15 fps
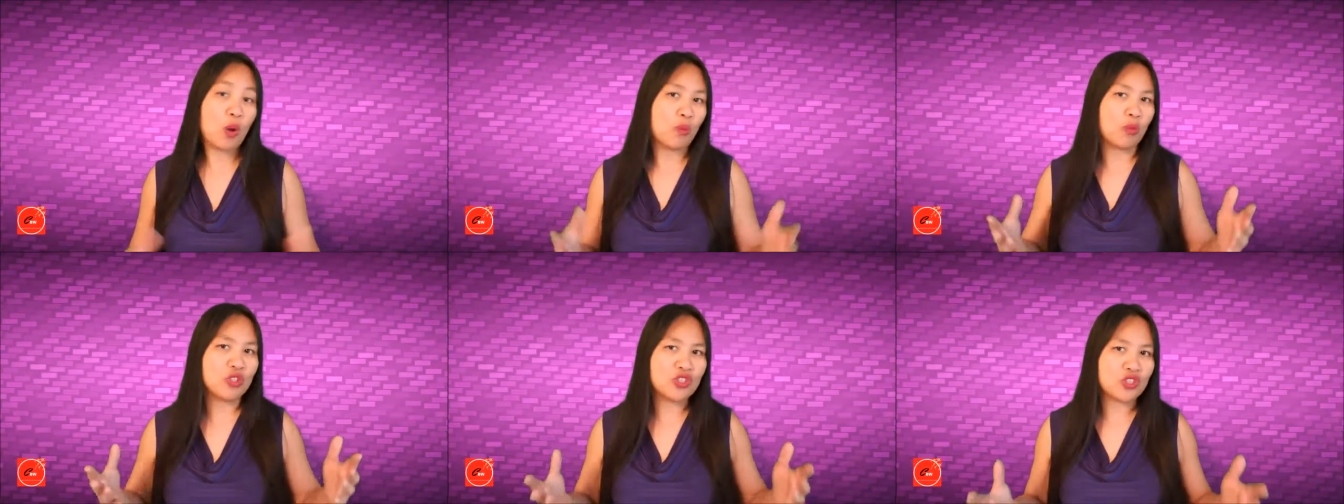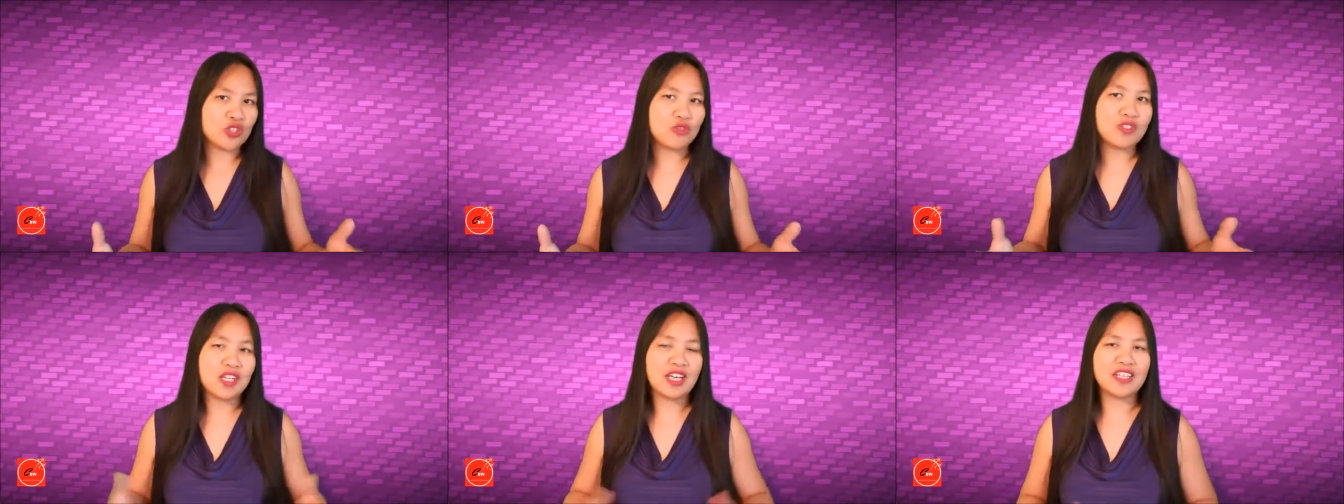Would
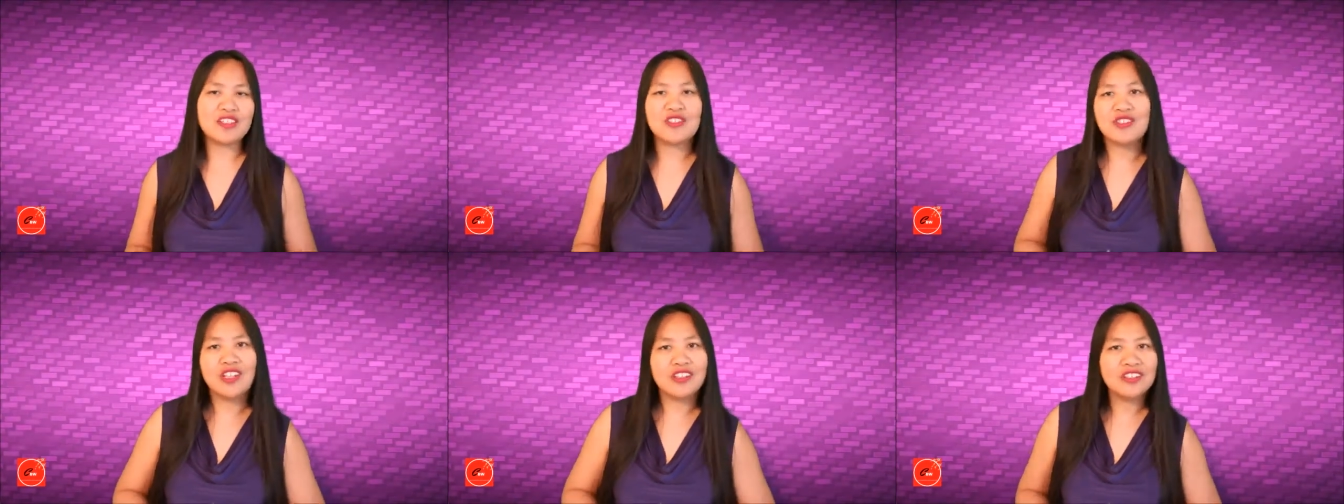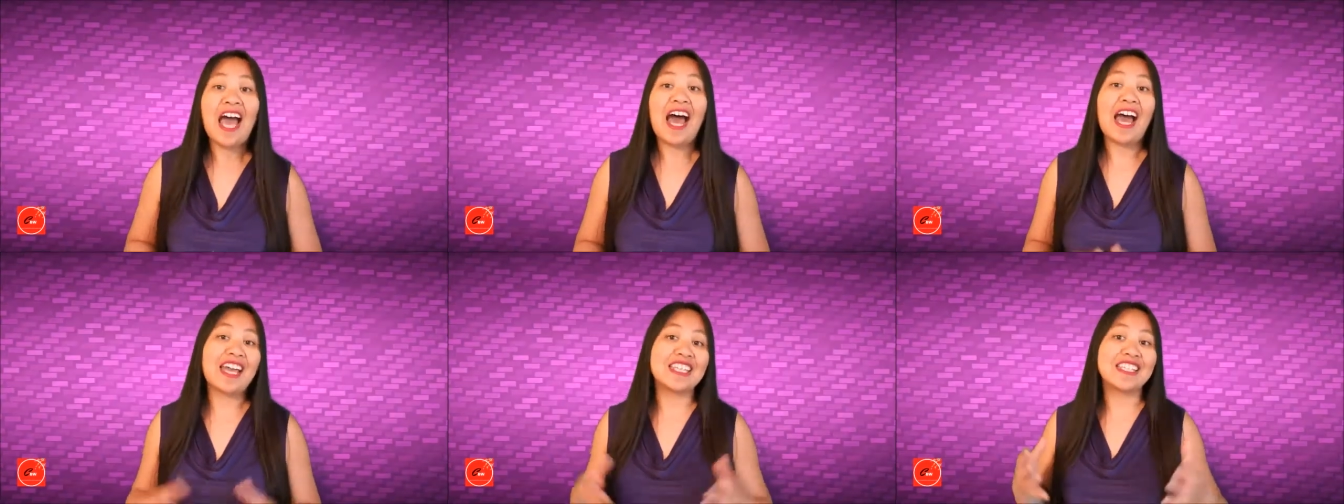you like to learn?
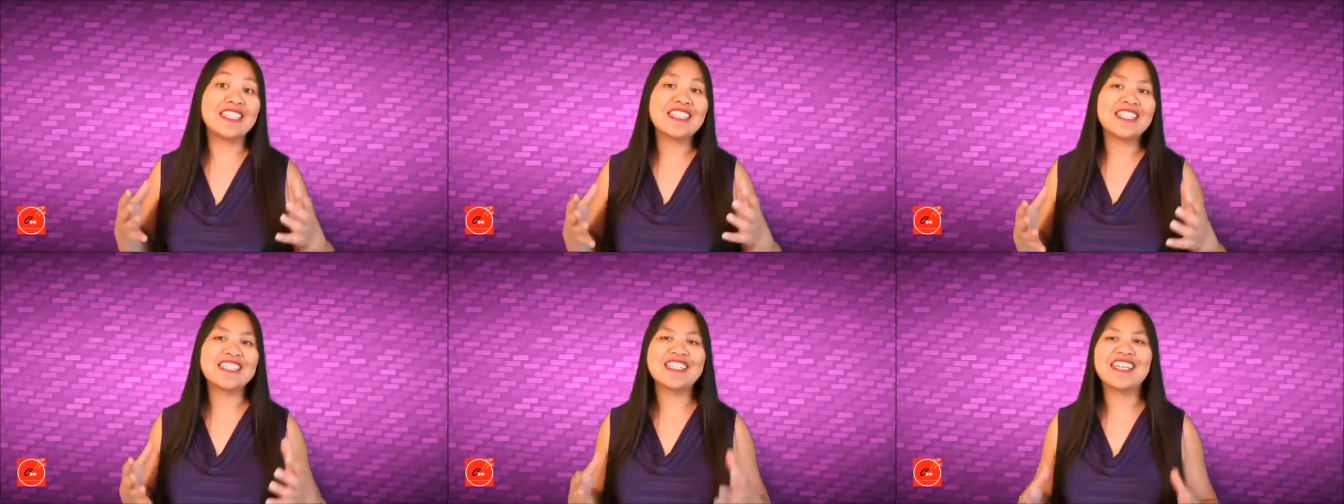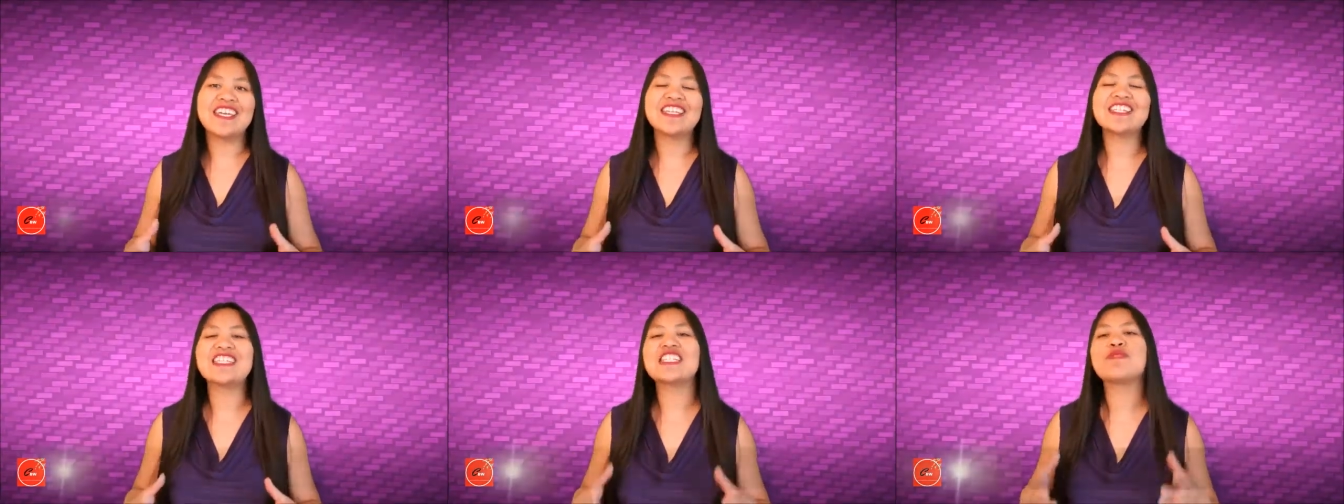Hi, this is
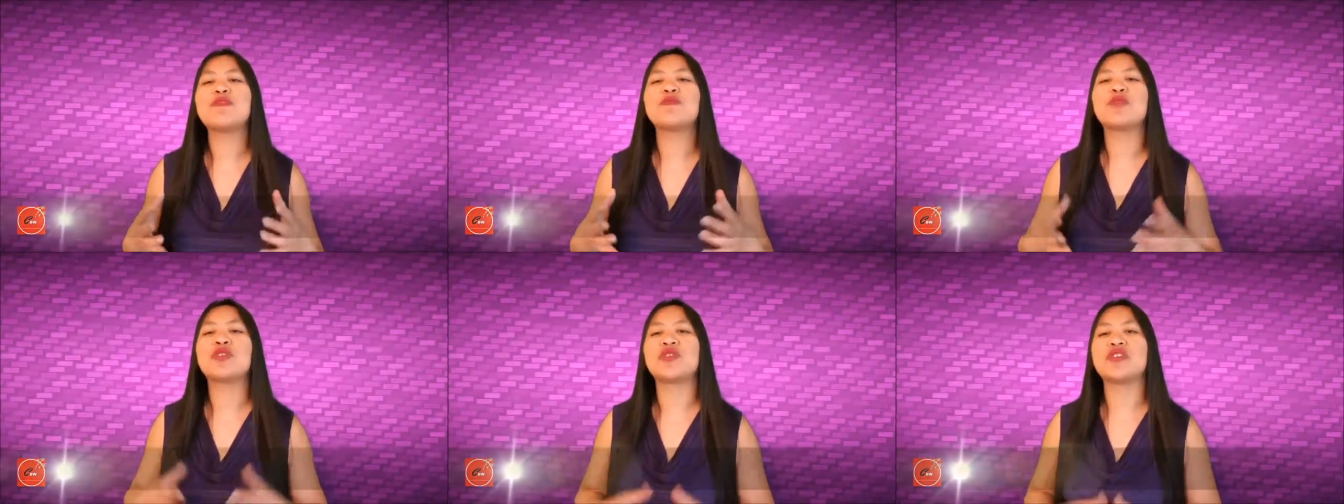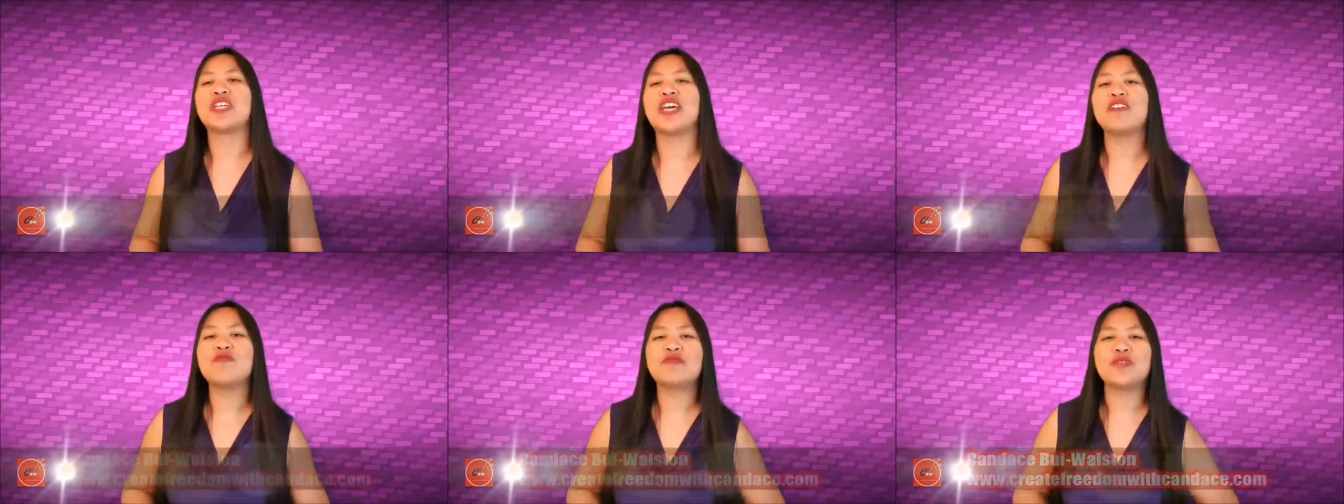Candace from
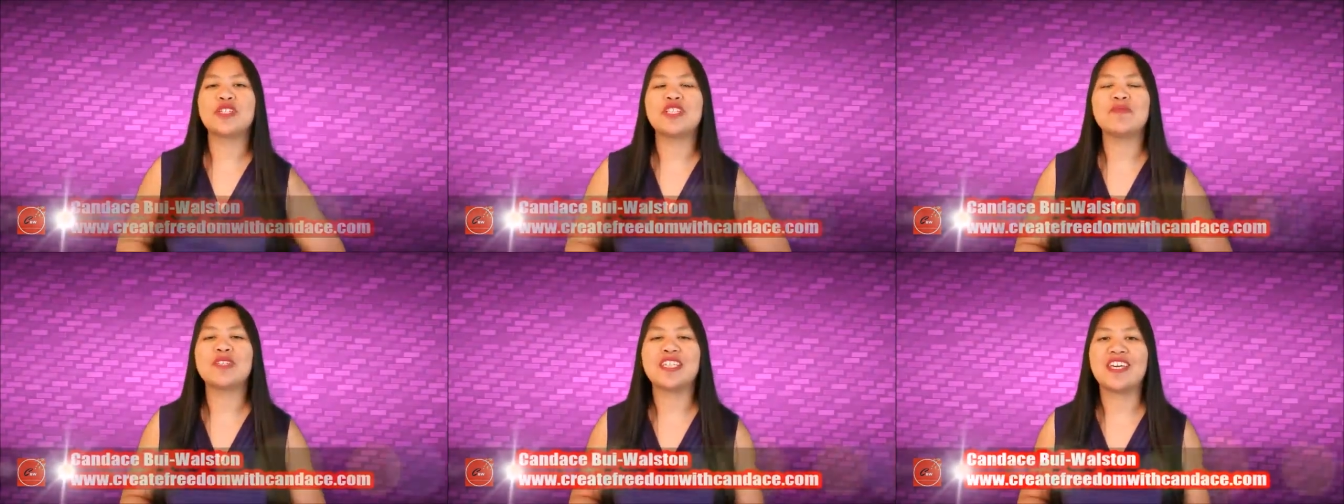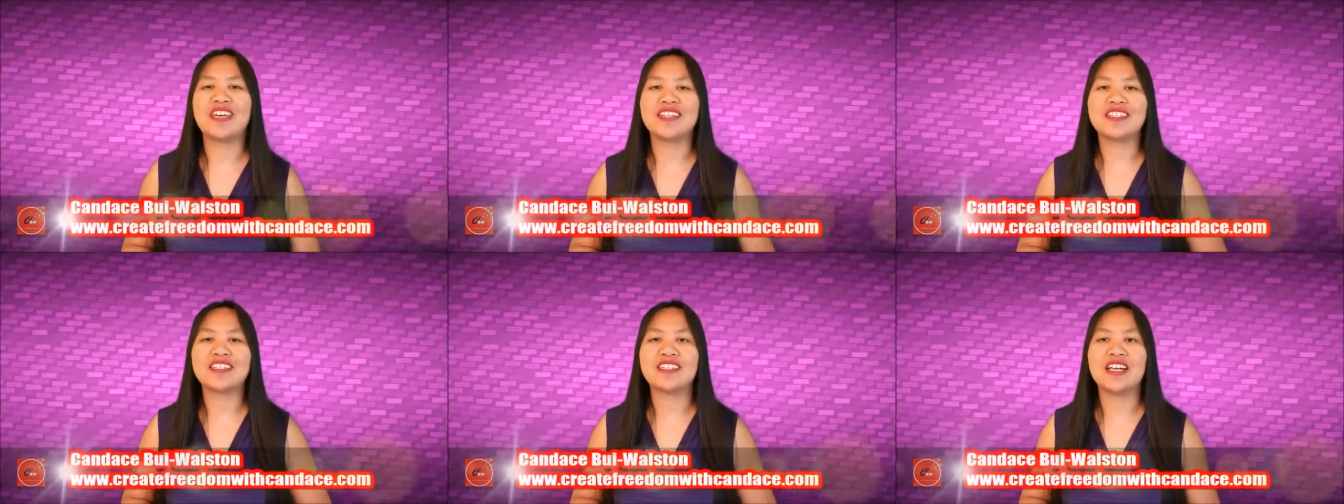
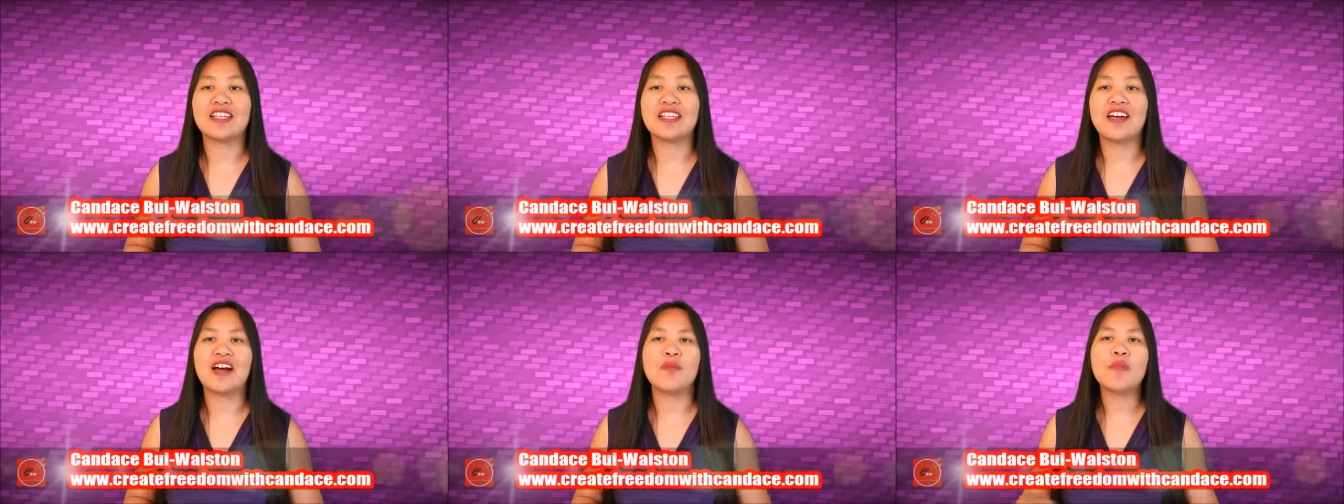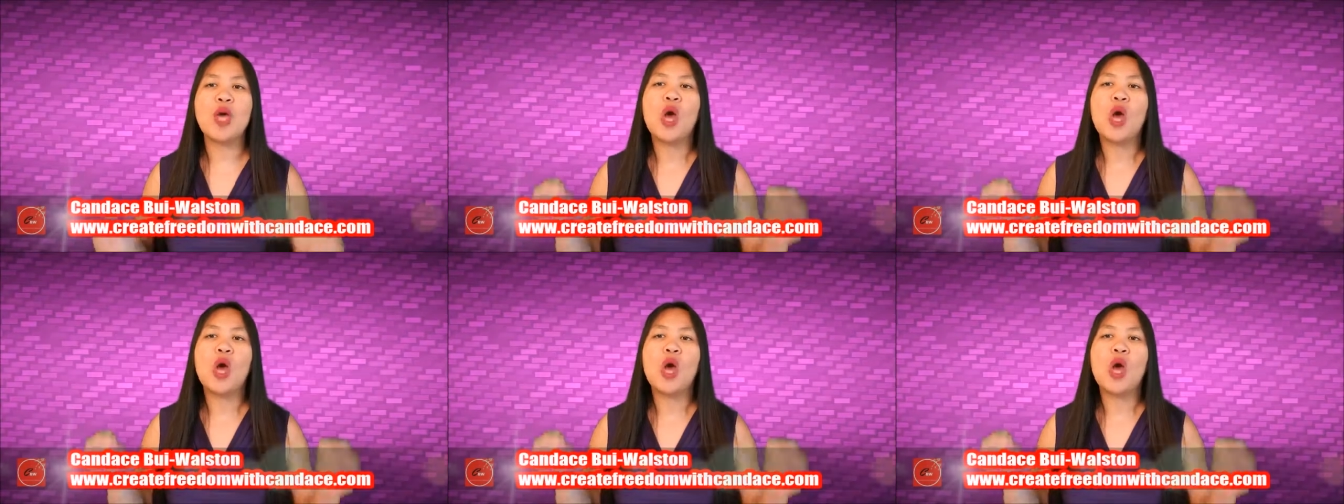CreateFreedomCandace.com